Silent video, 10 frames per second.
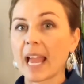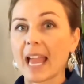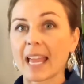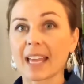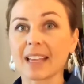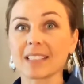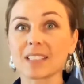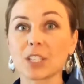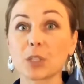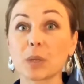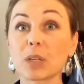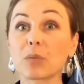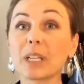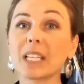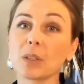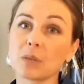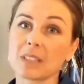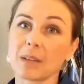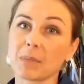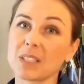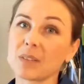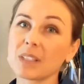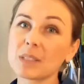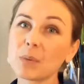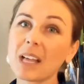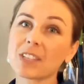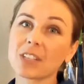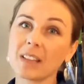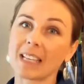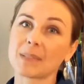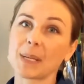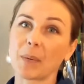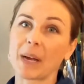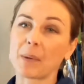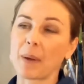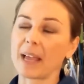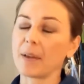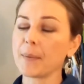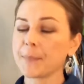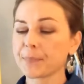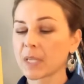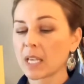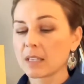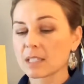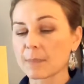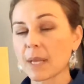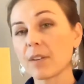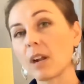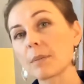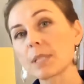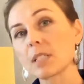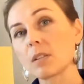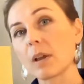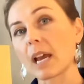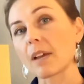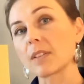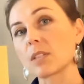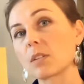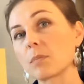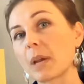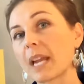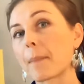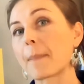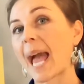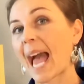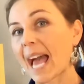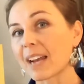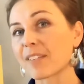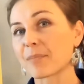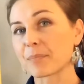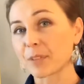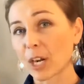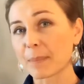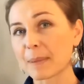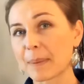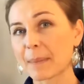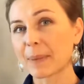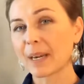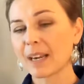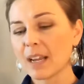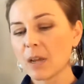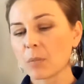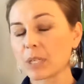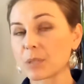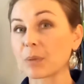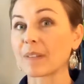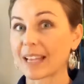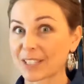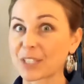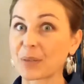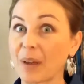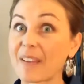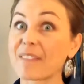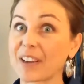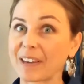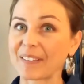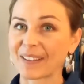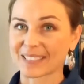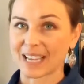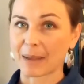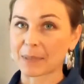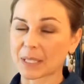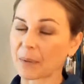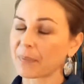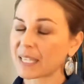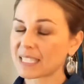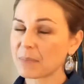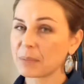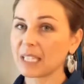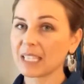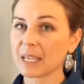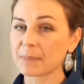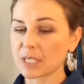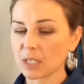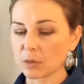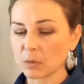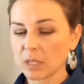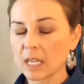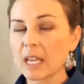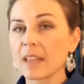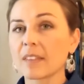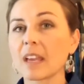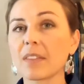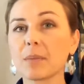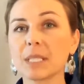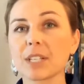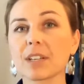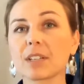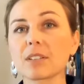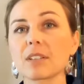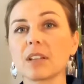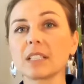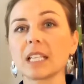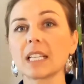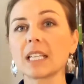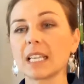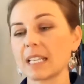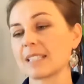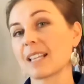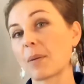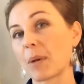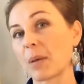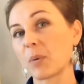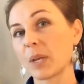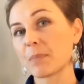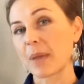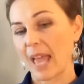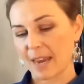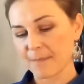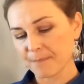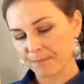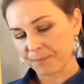and you can reuse them. So this will actually last me quite a while. Some other options you have is you can buy a pad of carbon paper, which will last you a very long time. So that's completely up to you. The other materials I'll need is a ballpoint pen.